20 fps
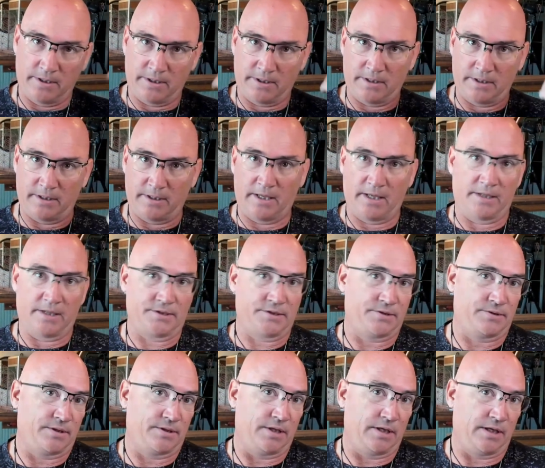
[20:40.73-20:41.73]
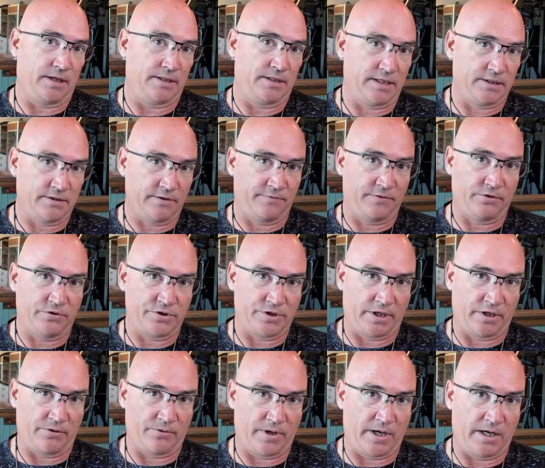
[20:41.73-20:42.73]
yes, the tensor field
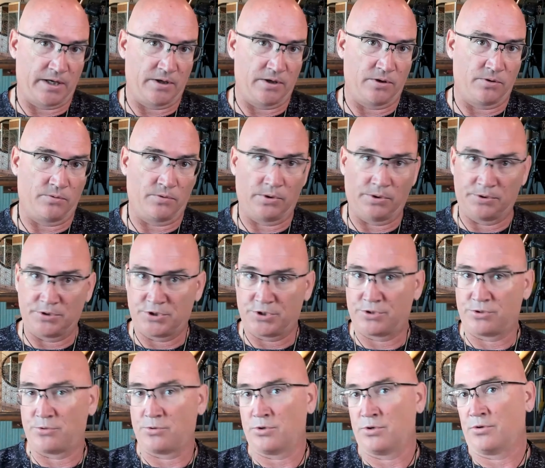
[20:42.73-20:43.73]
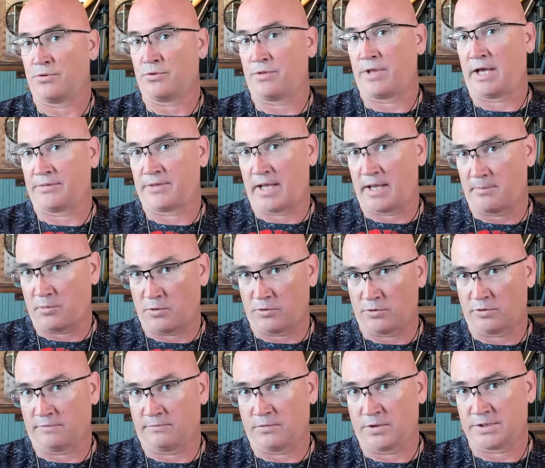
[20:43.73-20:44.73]
generator will ensure that that
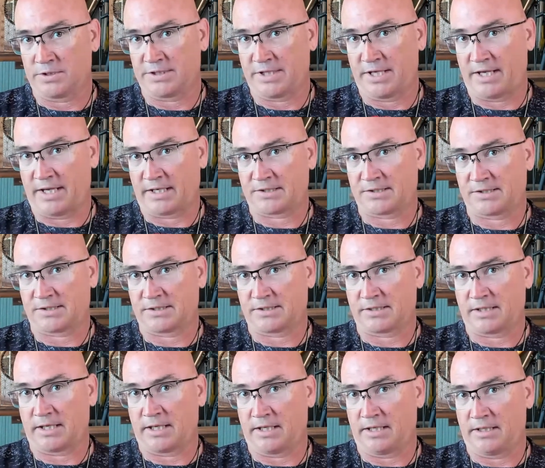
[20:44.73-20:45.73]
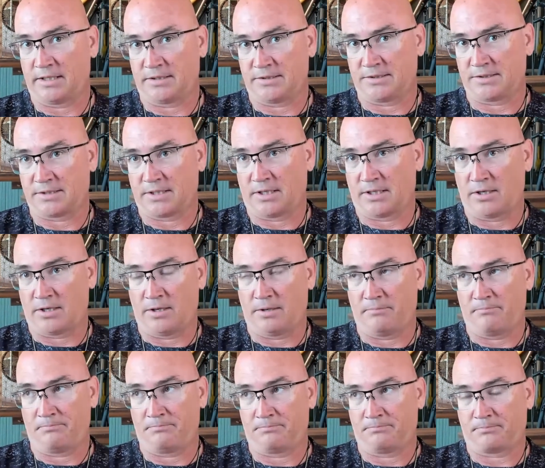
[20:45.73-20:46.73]
portal vortex is,
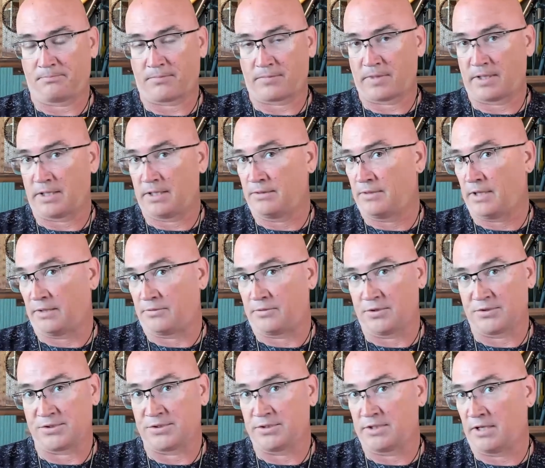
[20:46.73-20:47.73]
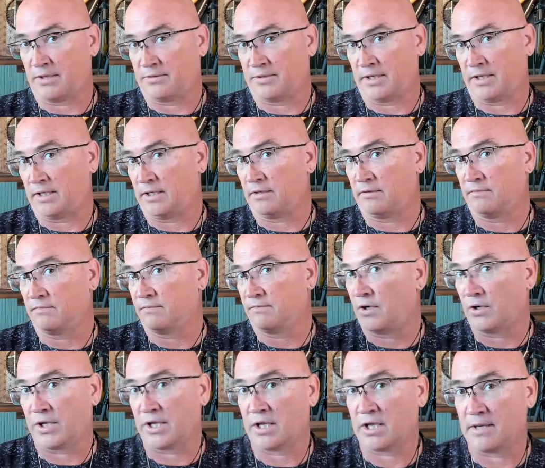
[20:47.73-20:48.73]
um, that there's nothing
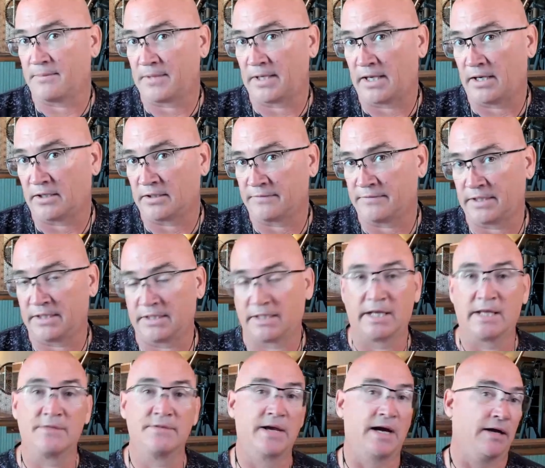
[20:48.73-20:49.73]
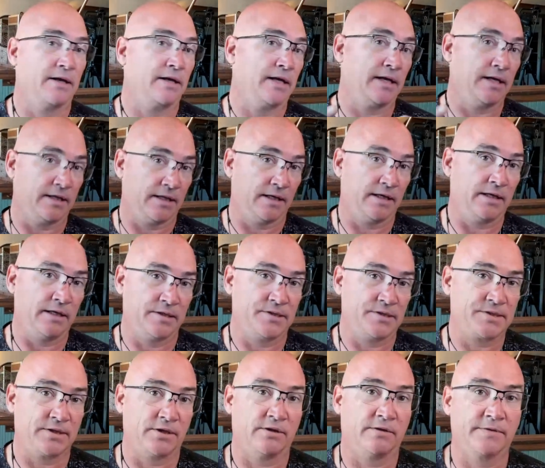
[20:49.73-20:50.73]
funky coming out of it and that it in
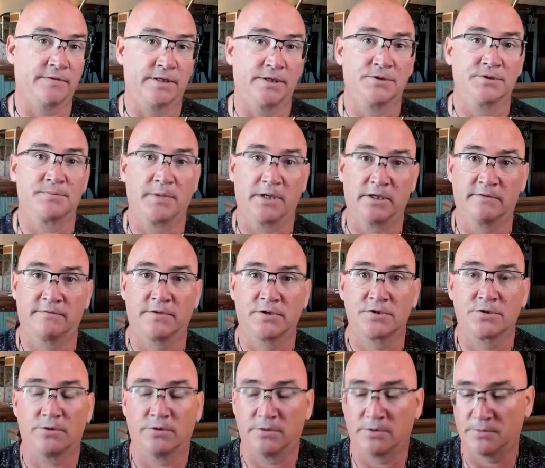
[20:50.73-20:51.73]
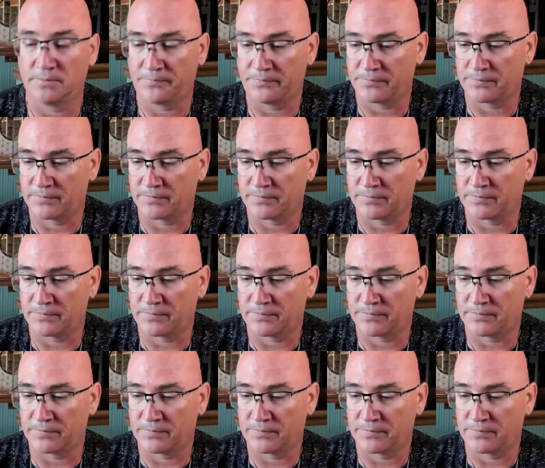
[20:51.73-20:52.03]
itself is beneficial.